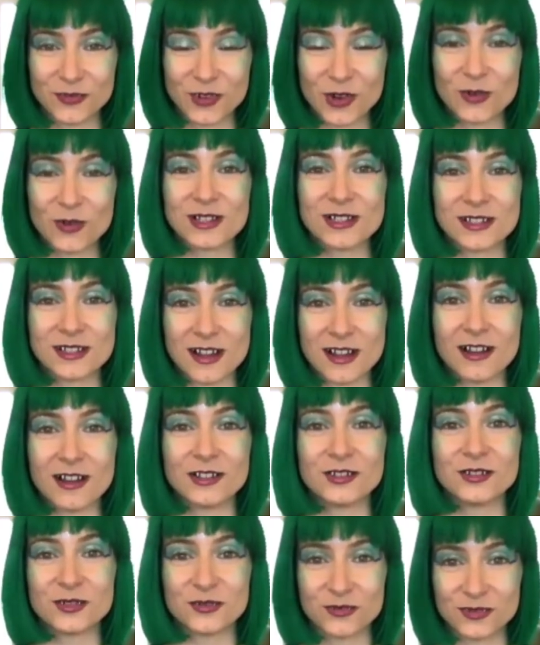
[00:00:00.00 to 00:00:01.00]
focus on
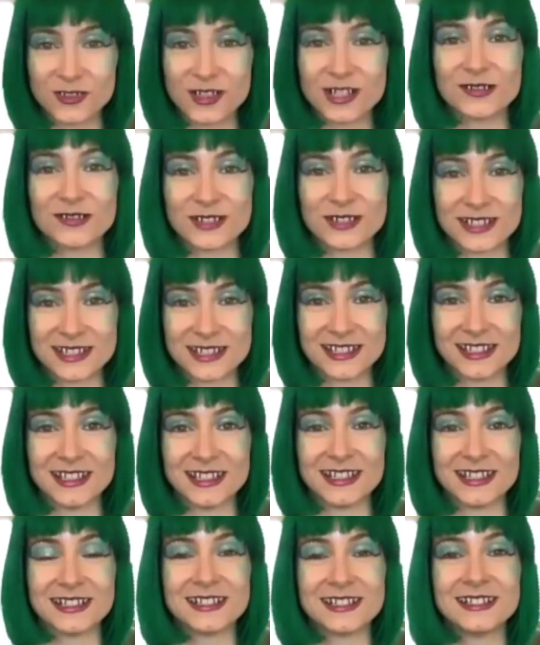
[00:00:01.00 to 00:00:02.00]
your
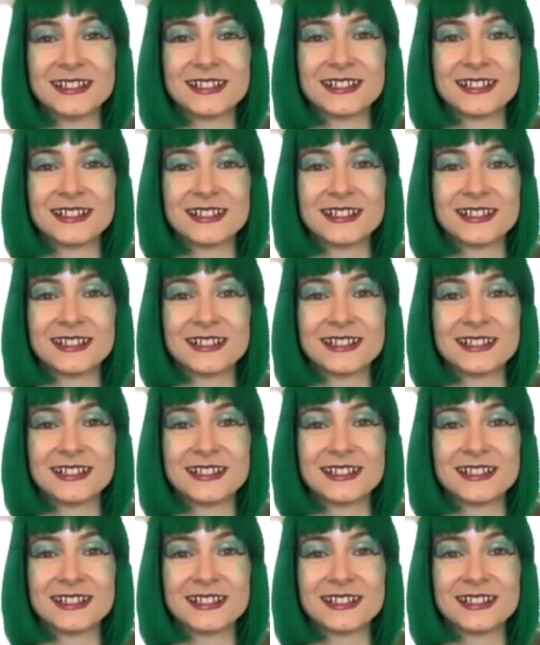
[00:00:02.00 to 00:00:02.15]
frequency.